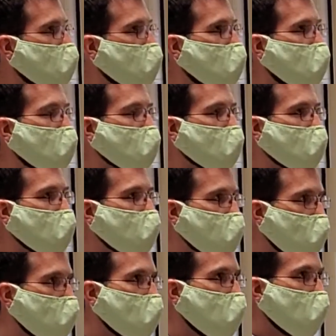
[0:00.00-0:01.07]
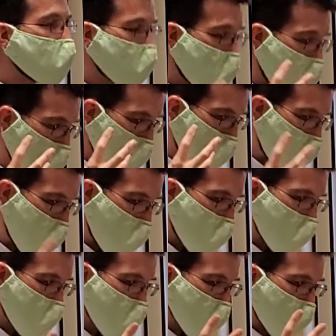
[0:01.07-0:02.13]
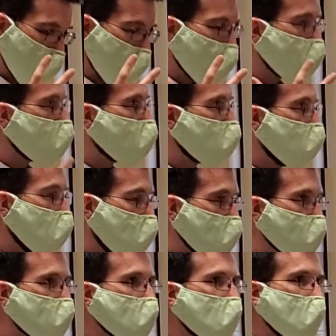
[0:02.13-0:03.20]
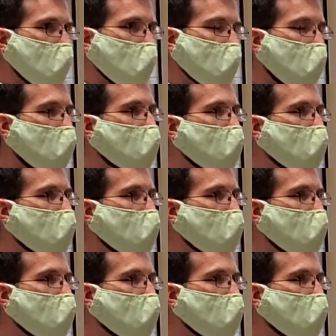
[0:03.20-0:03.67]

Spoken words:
about the Sunnis. They are the biggest branch. They